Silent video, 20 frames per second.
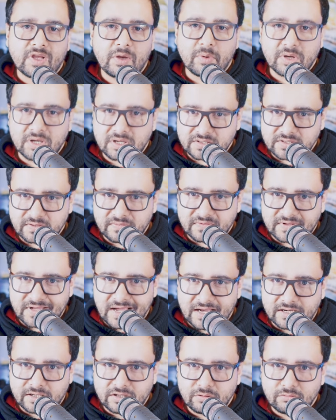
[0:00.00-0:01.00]
Because of
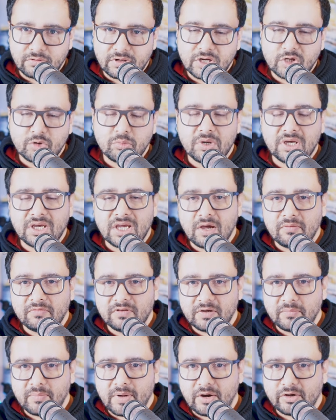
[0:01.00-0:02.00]
that, you need to be
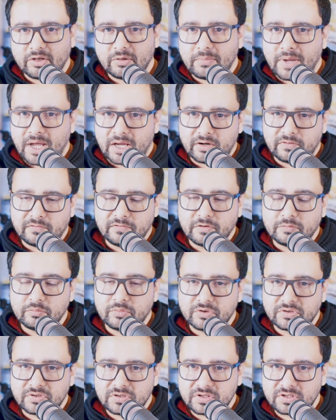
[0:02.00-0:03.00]
careful about the microphone
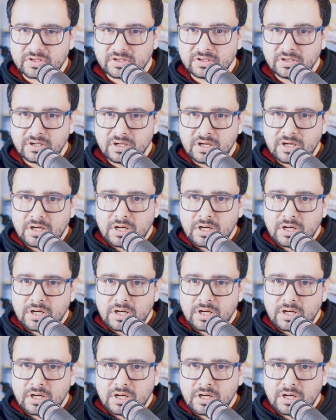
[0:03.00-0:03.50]
position